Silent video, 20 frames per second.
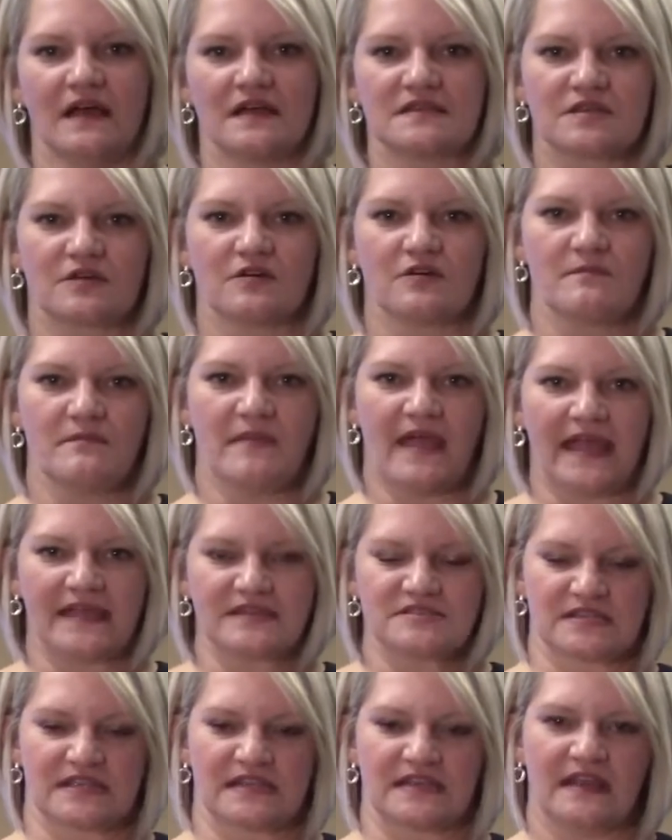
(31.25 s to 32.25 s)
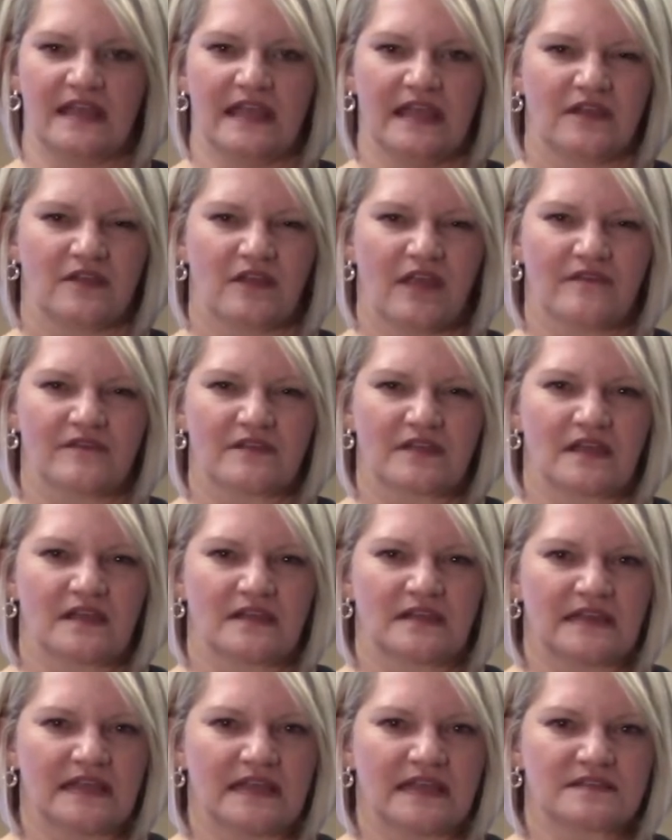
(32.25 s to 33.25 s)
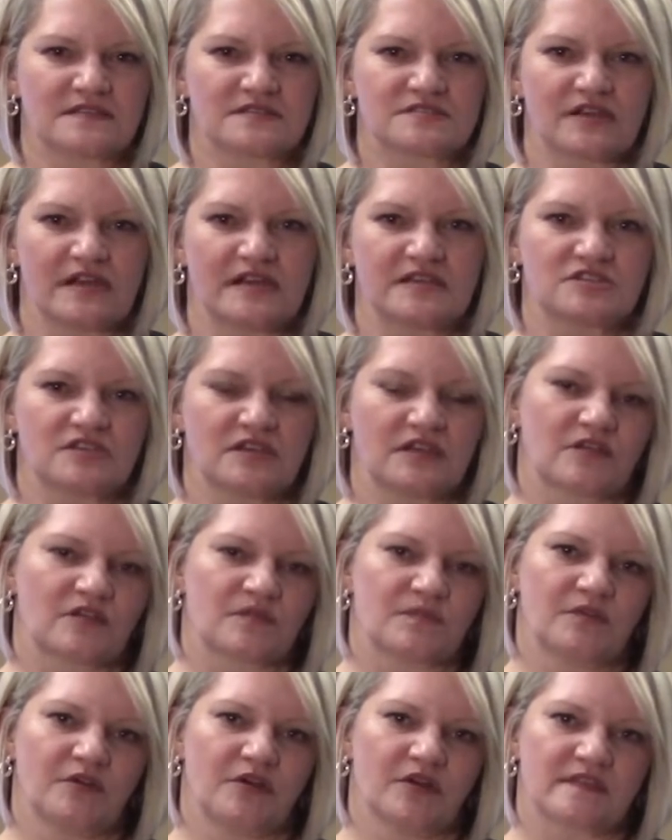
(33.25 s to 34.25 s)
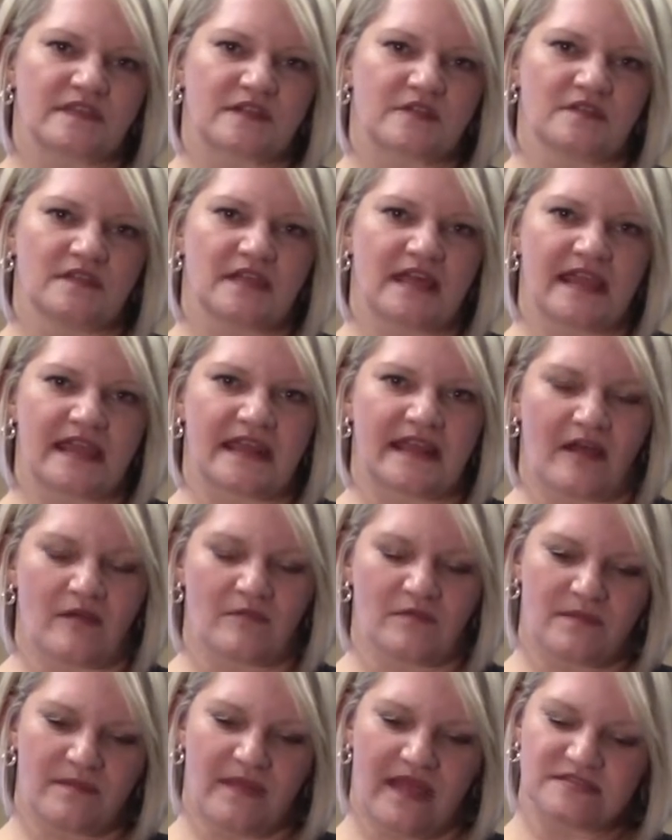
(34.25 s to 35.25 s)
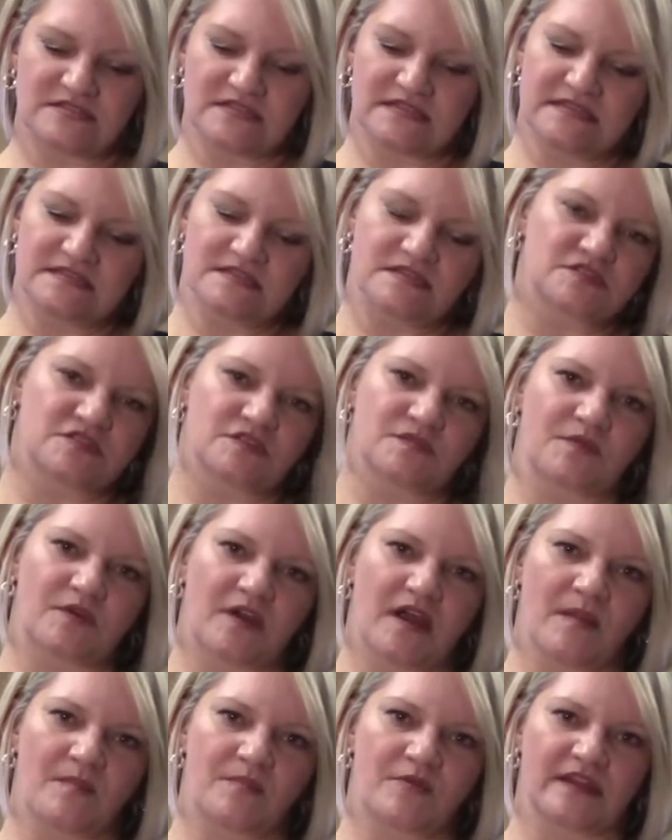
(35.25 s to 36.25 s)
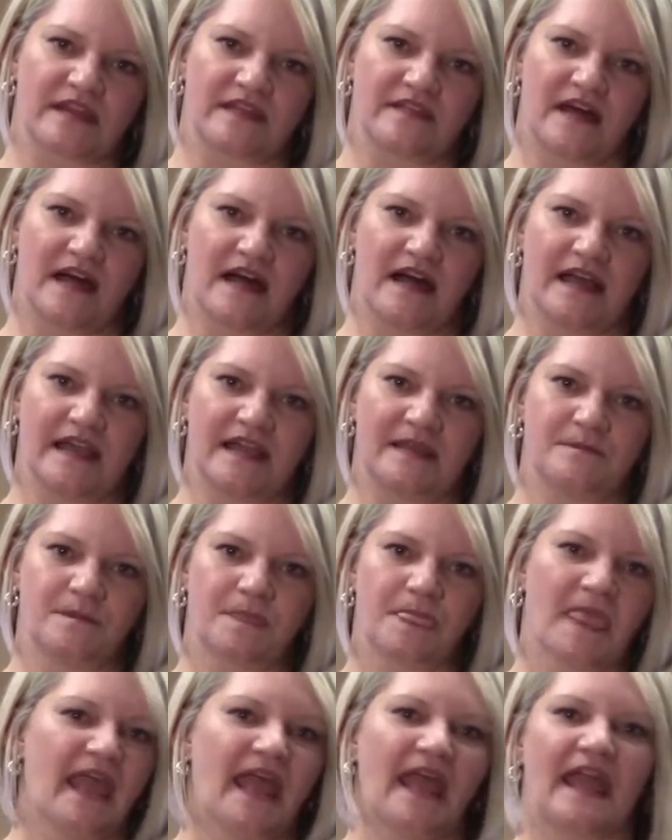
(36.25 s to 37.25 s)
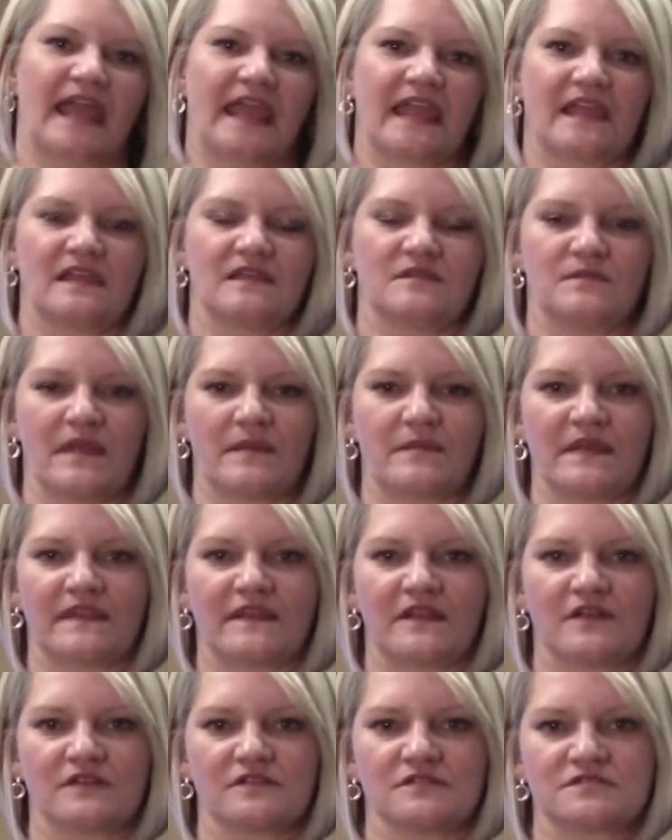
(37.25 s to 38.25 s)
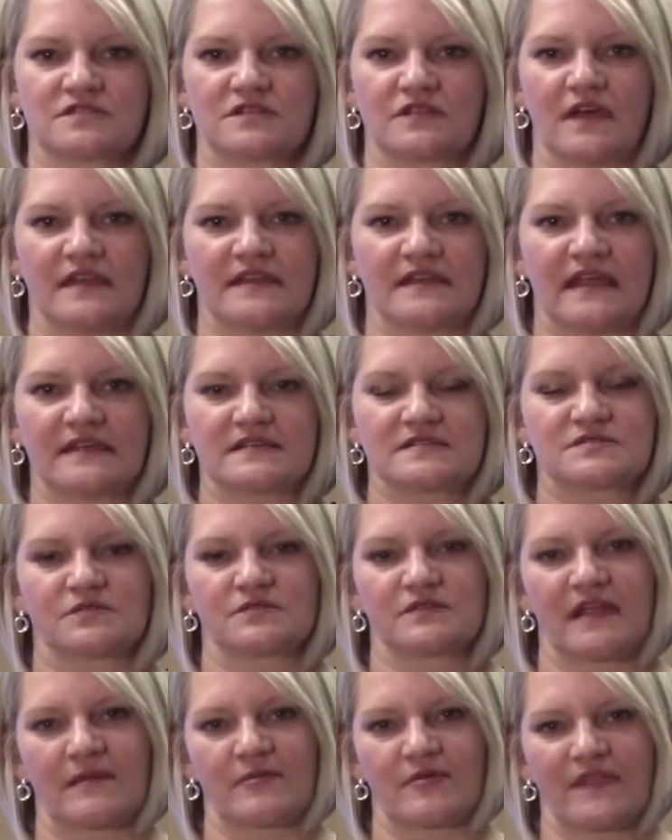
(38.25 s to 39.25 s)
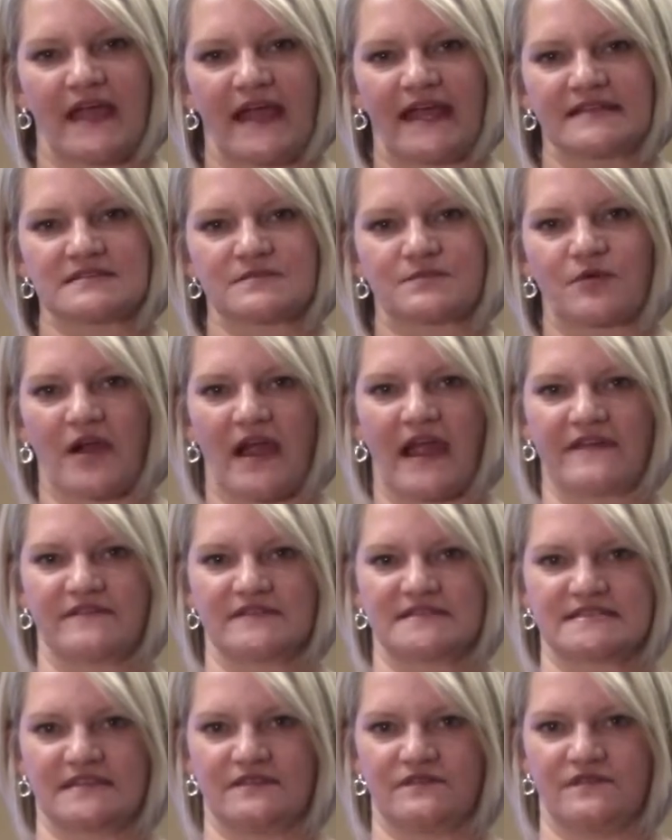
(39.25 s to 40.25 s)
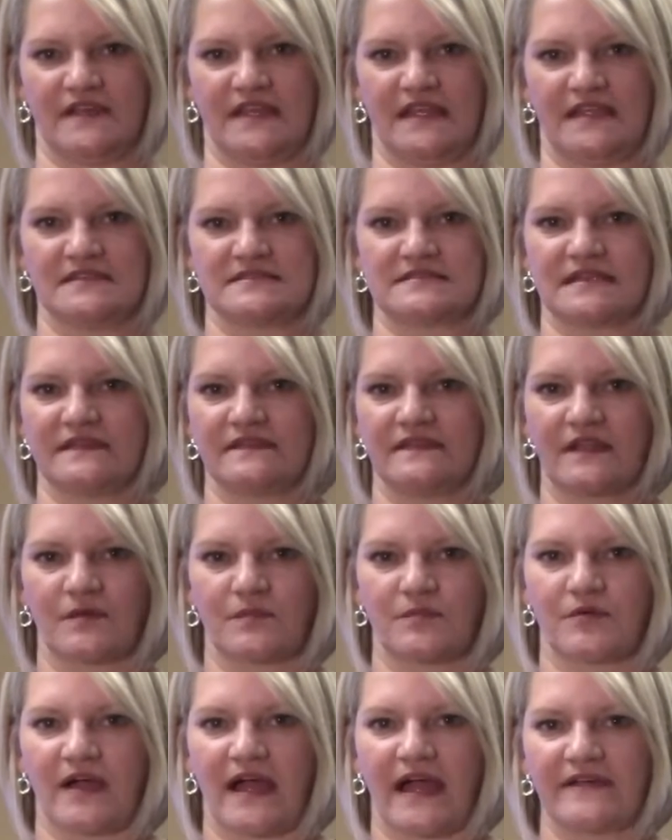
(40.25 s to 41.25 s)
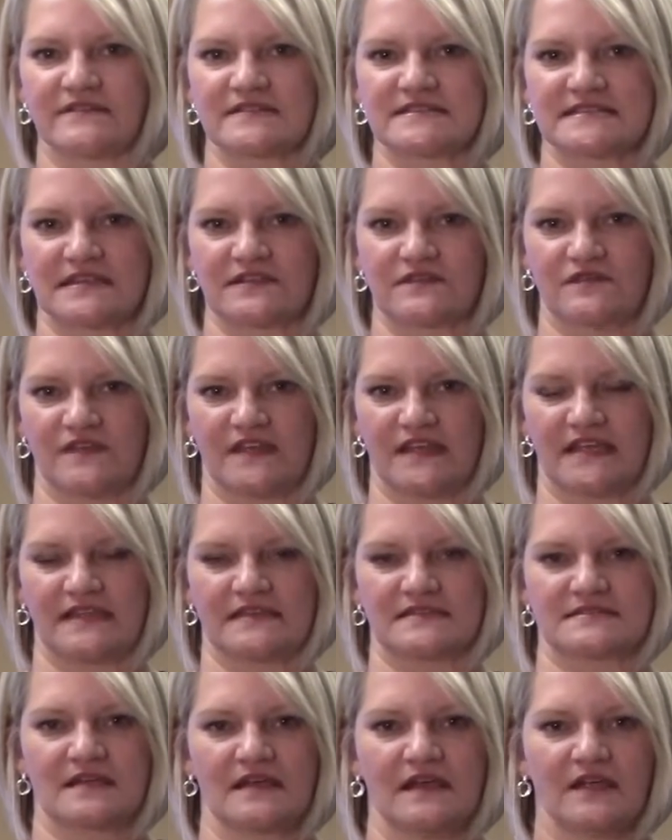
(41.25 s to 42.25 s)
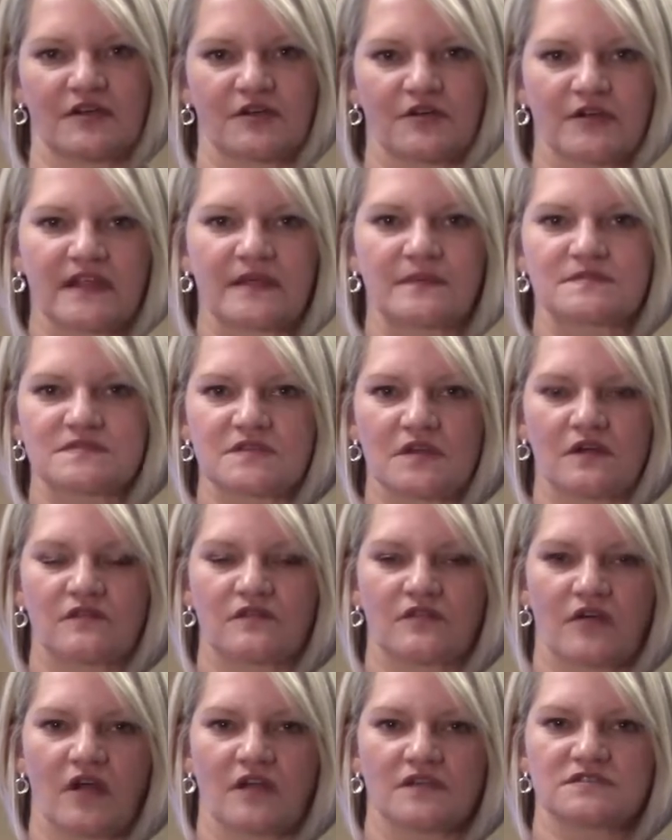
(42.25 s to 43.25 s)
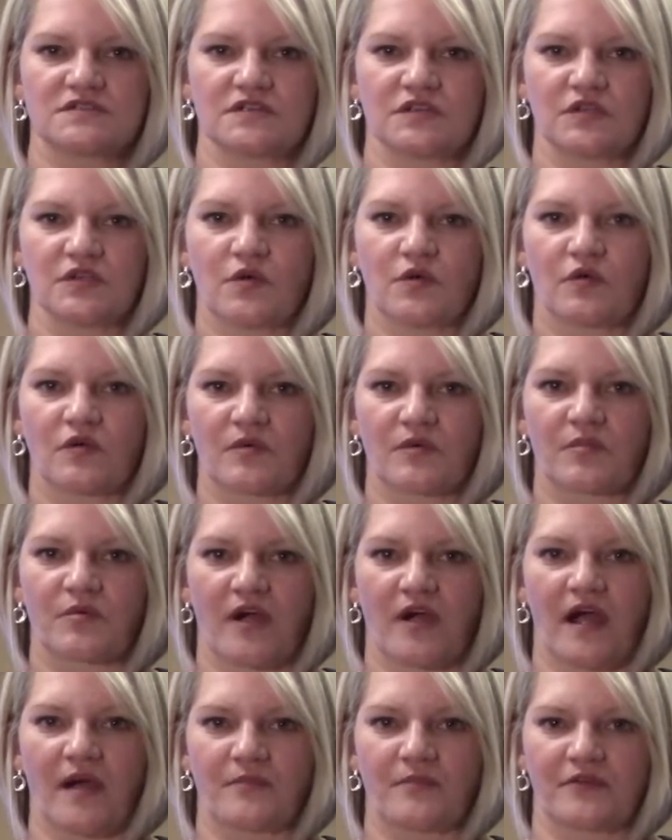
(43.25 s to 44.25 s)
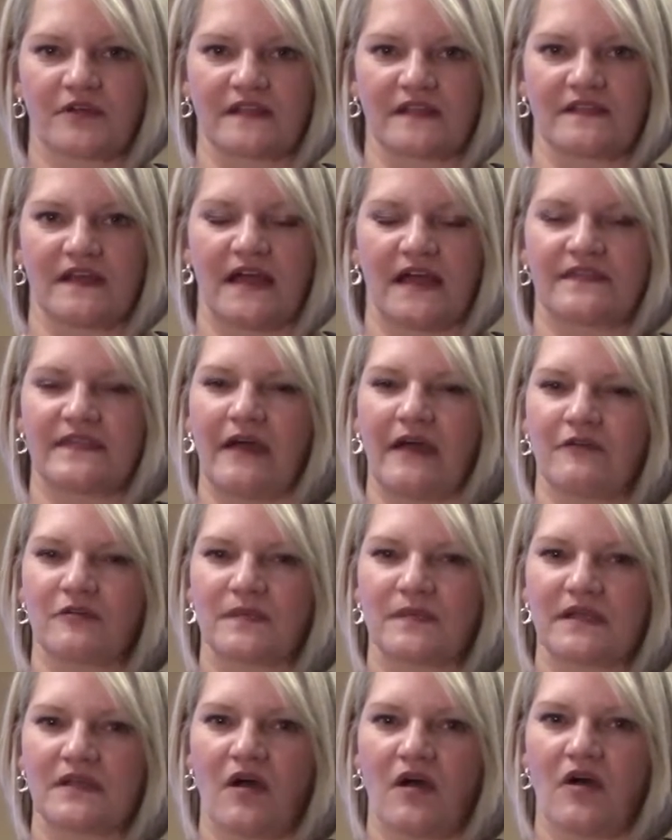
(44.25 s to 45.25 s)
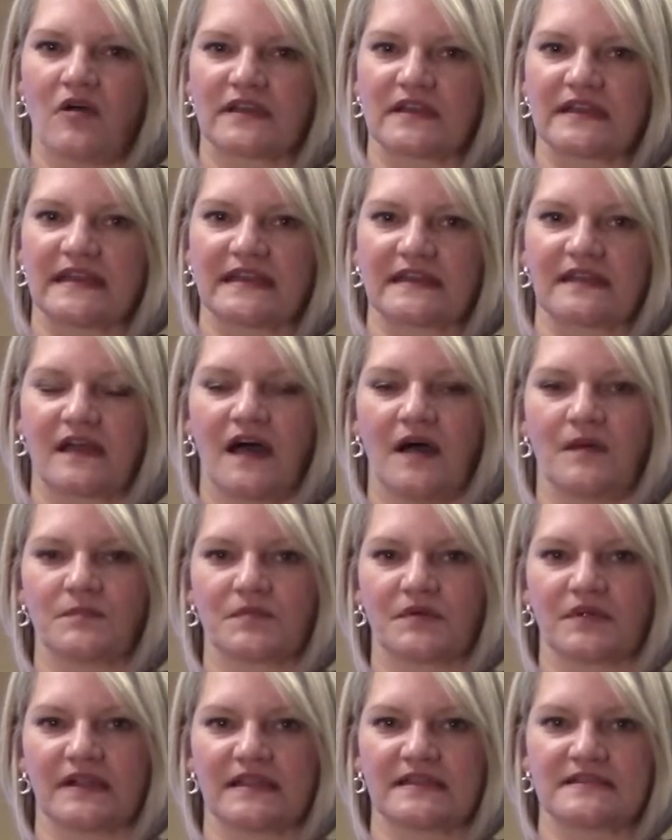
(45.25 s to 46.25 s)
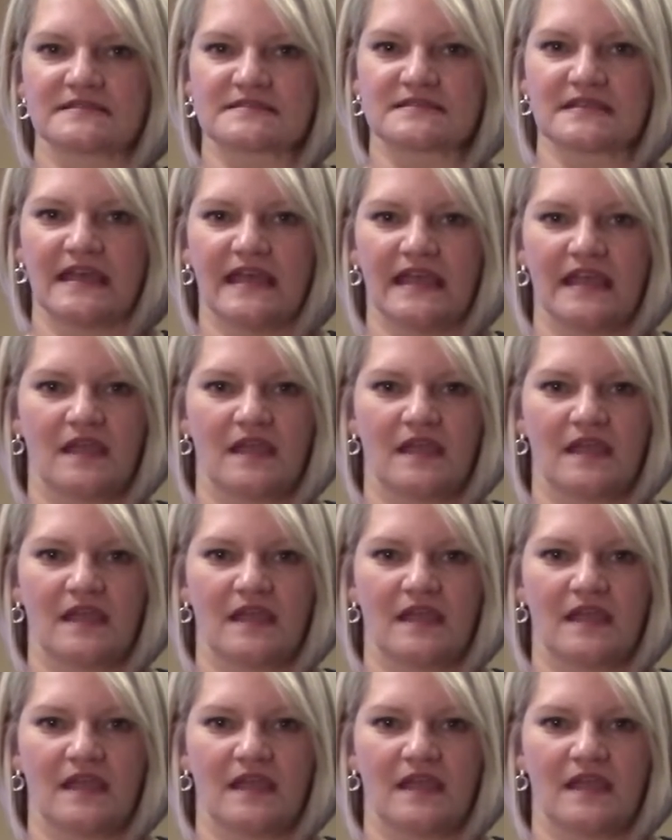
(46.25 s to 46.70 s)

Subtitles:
So imagine, and you have an illustration in your book that'll lay it out, but imagine this is your property line and maybe there's a next door neighbor that has a privacy fence and their privacy fence creeps over onto your property line. That would be called an encumbrance.